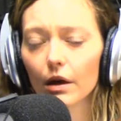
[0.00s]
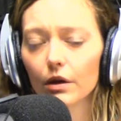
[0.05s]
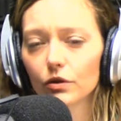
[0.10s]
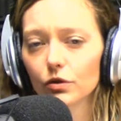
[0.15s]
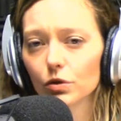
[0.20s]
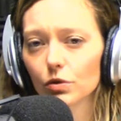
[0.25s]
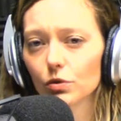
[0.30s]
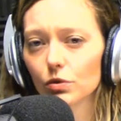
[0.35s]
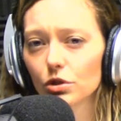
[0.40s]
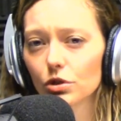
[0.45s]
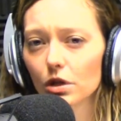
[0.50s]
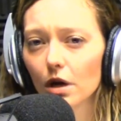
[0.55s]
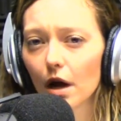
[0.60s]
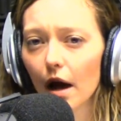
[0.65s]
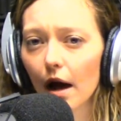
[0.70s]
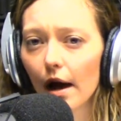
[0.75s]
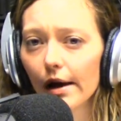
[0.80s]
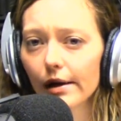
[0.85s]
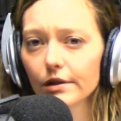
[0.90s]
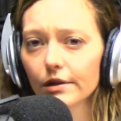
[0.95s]
So,
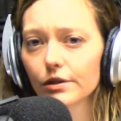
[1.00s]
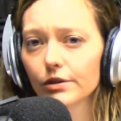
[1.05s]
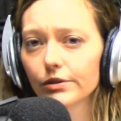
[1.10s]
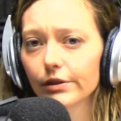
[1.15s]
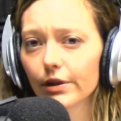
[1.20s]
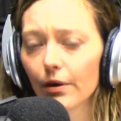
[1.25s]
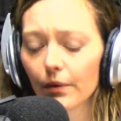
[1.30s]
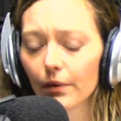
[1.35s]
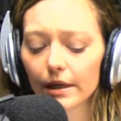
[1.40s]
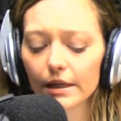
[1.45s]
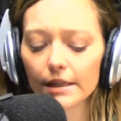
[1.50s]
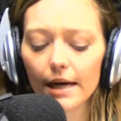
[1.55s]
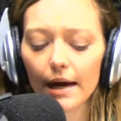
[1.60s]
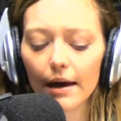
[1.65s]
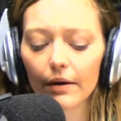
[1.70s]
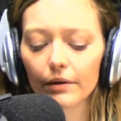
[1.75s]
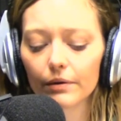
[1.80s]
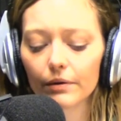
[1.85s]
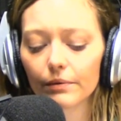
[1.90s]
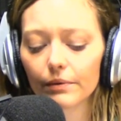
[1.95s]
just slowing
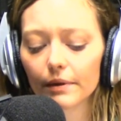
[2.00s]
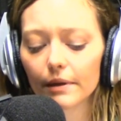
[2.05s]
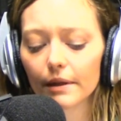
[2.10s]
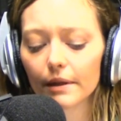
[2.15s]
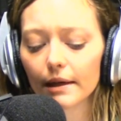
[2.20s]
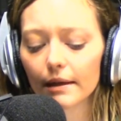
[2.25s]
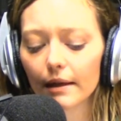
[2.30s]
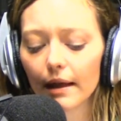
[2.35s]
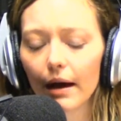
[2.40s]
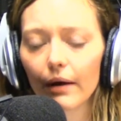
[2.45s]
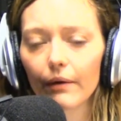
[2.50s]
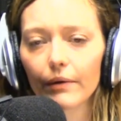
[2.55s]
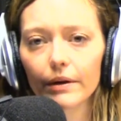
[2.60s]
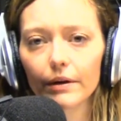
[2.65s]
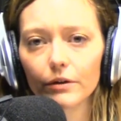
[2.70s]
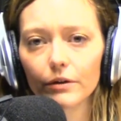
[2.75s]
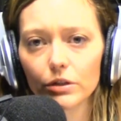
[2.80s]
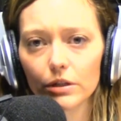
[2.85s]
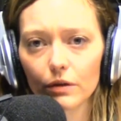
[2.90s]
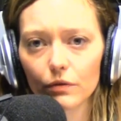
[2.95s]
down and really allowing
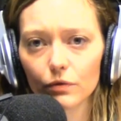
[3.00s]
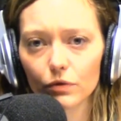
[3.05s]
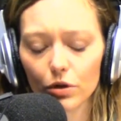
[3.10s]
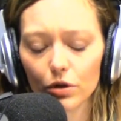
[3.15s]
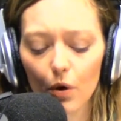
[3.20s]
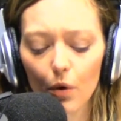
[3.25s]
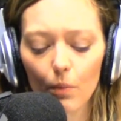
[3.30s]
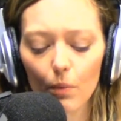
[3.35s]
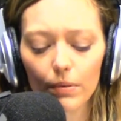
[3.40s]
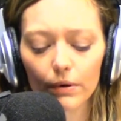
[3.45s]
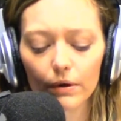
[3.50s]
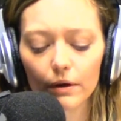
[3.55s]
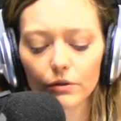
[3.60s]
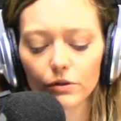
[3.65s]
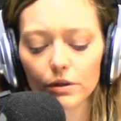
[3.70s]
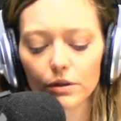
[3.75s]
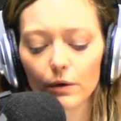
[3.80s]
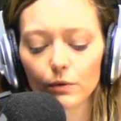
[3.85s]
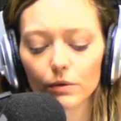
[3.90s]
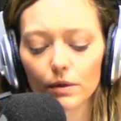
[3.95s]
ourselves to open
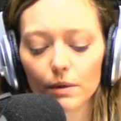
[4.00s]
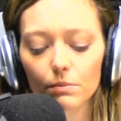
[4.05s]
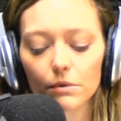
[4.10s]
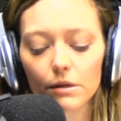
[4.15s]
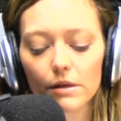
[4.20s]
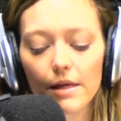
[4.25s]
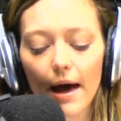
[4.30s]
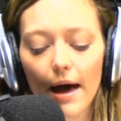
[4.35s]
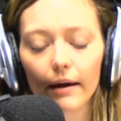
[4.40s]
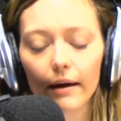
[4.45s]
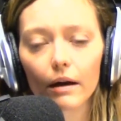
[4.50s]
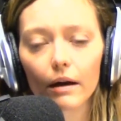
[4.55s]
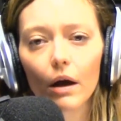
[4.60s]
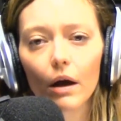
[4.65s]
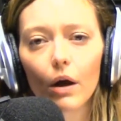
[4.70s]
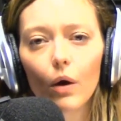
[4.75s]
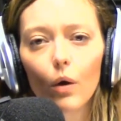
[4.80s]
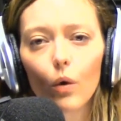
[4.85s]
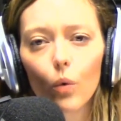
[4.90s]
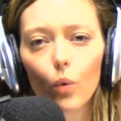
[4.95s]
ourselves up to that.
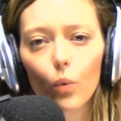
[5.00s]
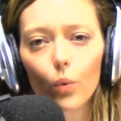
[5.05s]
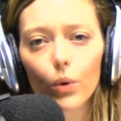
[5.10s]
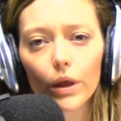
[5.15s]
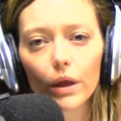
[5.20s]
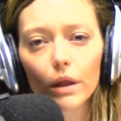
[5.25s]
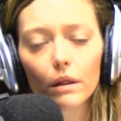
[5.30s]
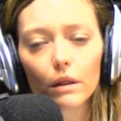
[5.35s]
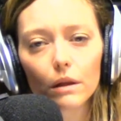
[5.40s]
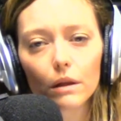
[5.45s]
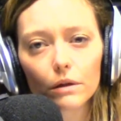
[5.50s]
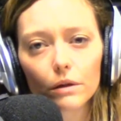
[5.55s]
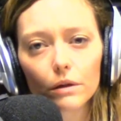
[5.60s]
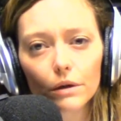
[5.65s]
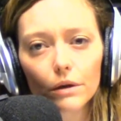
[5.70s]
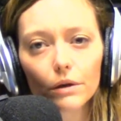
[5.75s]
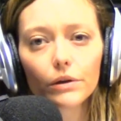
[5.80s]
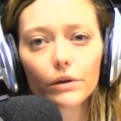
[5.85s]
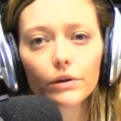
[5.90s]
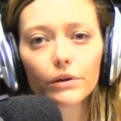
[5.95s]
We
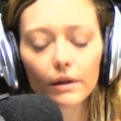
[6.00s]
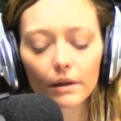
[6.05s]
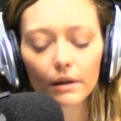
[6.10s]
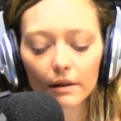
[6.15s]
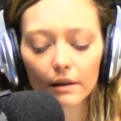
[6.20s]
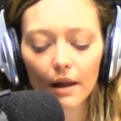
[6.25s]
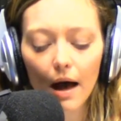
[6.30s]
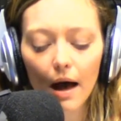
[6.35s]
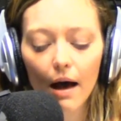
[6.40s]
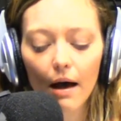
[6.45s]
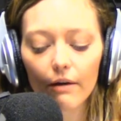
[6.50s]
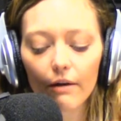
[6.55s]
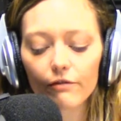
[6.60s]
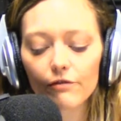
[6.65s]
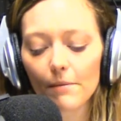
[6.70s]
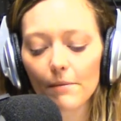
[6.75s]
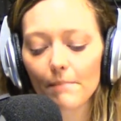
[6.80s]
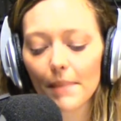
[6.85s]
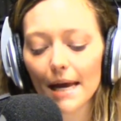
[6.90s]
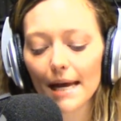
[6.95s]
learn love
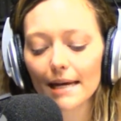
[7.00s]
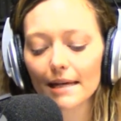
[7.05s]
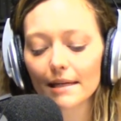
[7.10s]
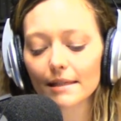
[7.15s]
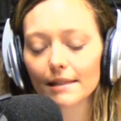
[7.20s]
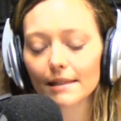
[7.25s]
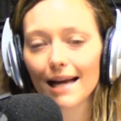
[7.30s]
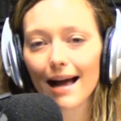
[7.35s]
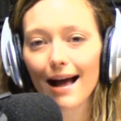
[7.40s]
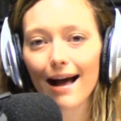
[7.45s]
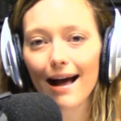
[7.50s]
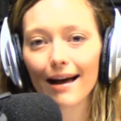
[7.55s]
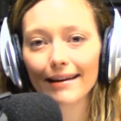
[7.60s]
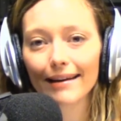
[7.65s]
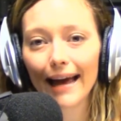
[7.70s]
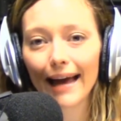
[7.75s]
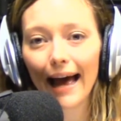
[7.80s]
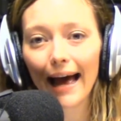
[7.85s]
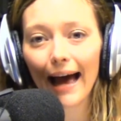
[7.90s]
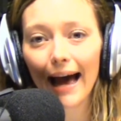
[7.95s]
based on
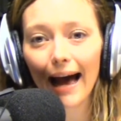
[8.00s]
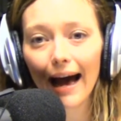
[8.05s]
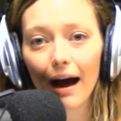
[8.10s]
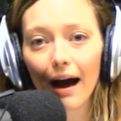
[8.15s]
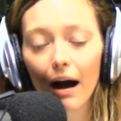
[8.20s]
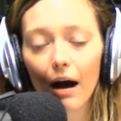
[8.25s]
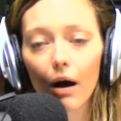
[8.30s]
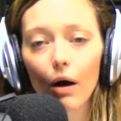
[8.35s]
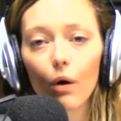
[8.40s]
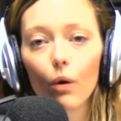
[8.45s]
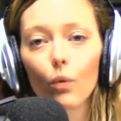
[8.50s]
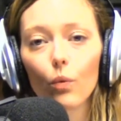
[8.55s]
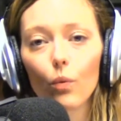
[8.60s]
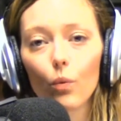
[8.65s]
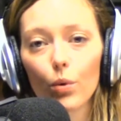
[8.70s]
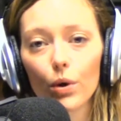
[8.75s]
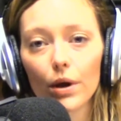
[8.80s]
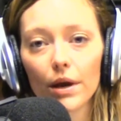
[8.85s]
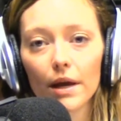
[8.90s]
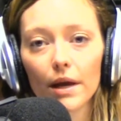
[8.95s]
how
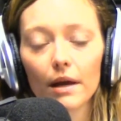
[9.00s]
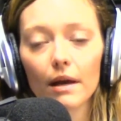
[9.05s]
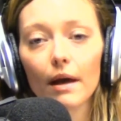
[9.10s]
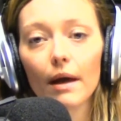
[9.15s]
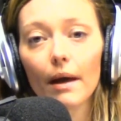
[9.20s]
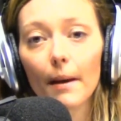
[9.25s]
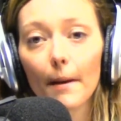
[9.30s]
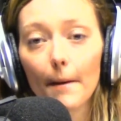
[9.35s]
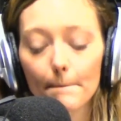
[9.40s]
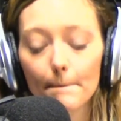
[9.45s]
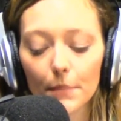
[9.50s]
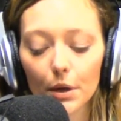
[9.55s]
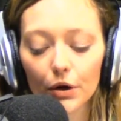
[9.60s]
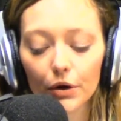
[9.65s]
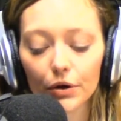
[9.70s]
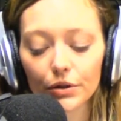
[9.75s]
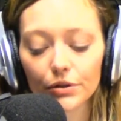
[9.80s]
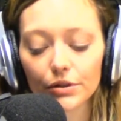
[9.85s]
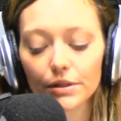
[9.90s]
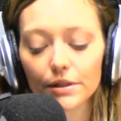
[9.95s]
we
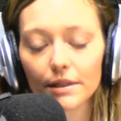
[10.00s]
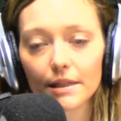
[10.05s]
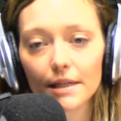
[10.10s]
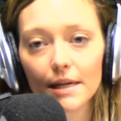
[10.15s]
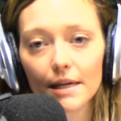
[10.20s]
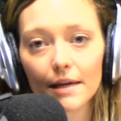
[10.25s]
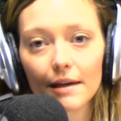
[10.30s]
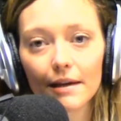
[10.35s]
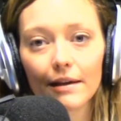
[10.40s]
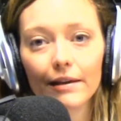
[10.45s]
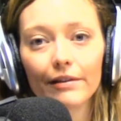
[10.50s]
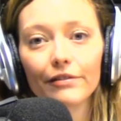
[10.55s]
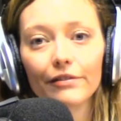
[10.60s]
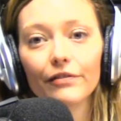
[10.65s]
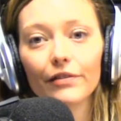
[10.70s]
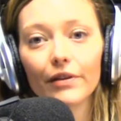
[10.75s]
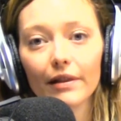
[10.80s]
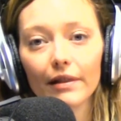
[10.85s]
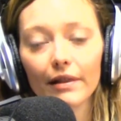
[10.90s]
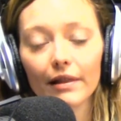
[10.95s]
perceive
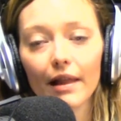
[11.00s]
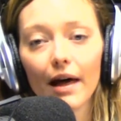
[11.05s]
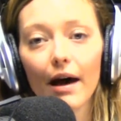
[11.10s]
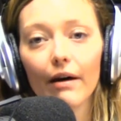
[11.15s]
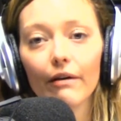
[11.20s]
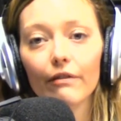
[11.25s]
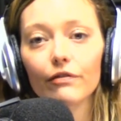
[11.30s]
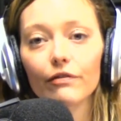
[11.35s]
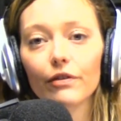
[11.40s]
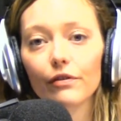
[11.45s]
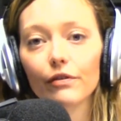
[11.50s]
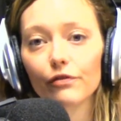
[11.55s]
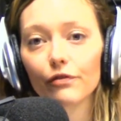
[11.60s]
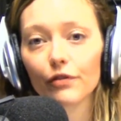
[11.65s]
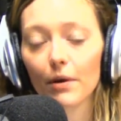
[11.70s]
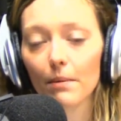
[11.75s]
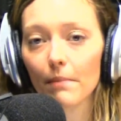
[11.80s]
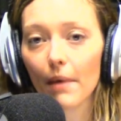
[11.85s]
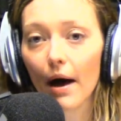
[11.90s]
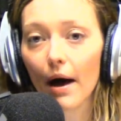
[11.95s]
love
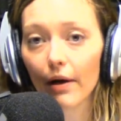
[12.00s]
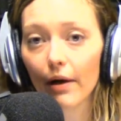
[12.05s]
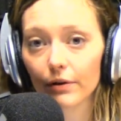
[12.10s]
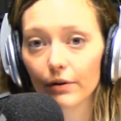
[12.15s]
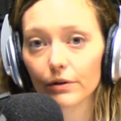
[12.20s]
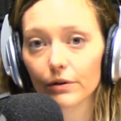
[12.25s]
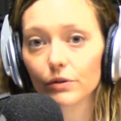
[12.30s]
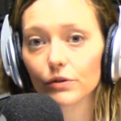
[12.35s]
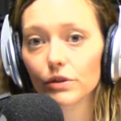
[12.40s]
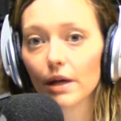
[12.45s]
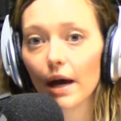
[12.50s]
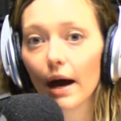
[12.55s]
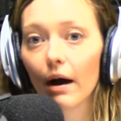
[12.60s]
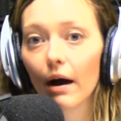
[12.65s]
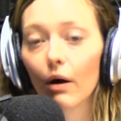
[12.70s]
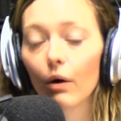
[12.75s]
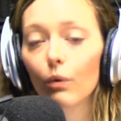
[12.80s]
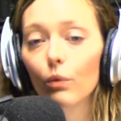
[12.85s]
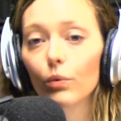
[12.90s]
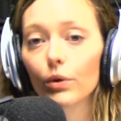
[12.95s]
from others,
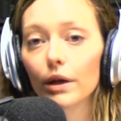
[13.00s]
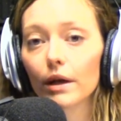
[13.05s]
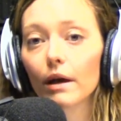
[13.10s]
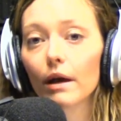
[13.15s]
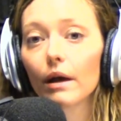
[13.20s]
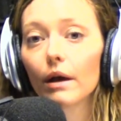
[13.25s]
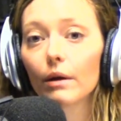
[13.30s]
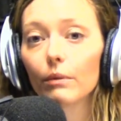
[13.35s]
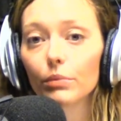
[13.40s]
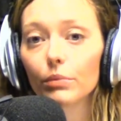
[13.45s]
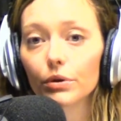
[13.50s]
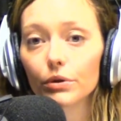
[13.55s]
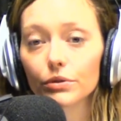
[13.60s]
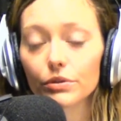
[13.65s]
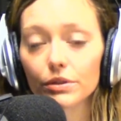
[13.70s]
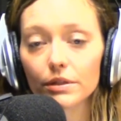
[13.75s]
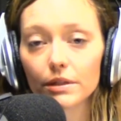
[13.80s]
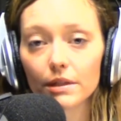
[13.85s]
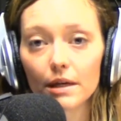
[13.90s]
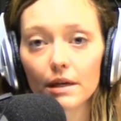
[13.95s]
how we
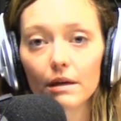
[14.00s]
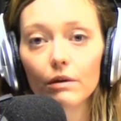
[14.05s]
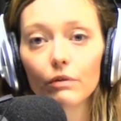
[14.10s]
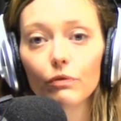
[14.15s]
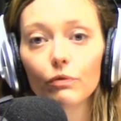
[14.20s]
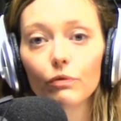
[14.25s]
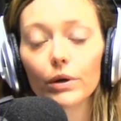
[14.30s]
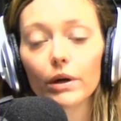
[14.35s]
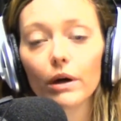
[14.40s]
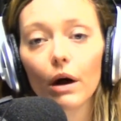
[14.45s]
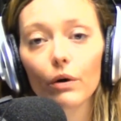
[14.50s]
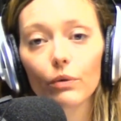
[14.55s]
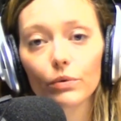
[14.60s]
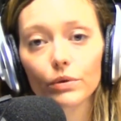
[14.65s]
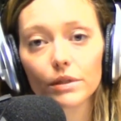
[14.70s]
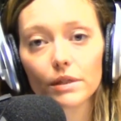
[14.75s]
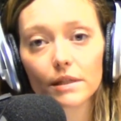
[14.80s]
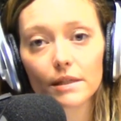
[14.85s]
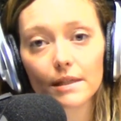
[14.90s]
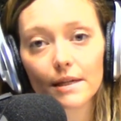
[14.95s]
perceive we are
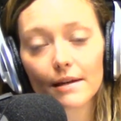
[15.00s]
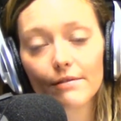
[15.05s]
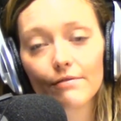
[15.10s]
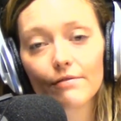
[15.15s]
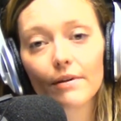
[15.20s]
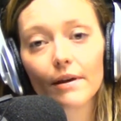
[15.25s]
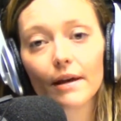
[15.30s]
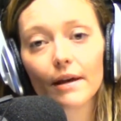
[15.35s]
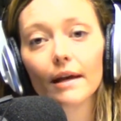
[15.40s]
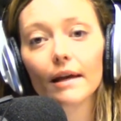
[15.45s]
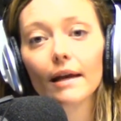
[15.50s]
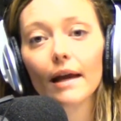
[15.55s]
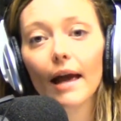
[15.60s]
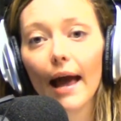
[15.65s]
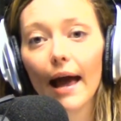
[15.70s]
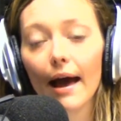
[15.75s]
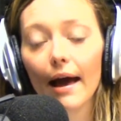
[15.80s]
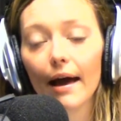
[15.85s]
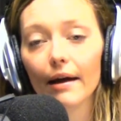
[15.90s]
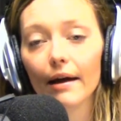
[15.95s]
receiving
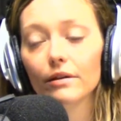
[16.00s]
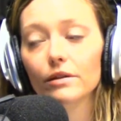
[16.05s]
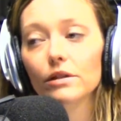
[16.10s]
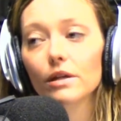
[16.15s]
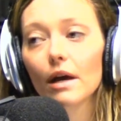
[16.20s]
and